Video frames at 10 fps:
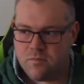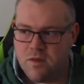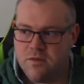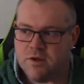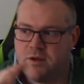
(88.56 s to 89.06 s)

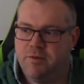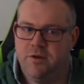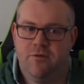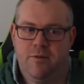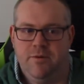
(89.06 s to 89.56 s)
the
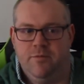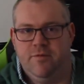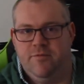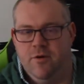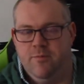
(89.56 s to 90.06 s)
computer I built
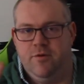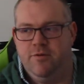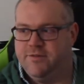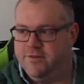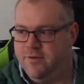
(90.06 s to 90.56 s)
before I
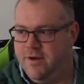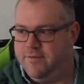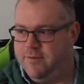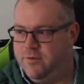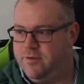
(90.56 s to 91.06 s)
moved survived
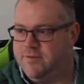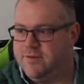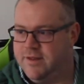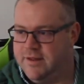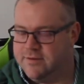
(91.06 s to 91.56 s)
the move,
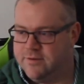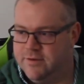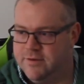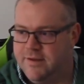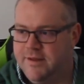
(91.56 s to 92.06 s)
so that's
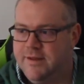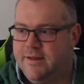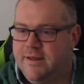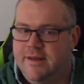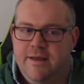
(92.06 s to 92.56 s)
good.
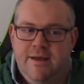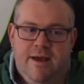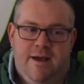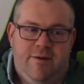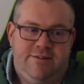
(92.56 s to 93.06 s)

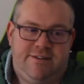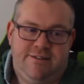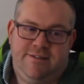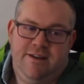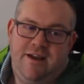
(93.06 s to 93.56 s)
As you can
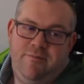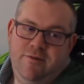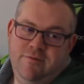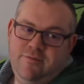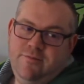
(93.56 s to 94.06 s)
see, I have
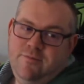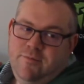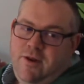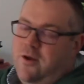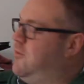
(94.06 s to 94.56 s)
been
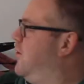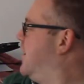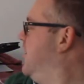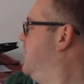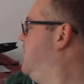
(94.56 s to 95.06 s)
working on a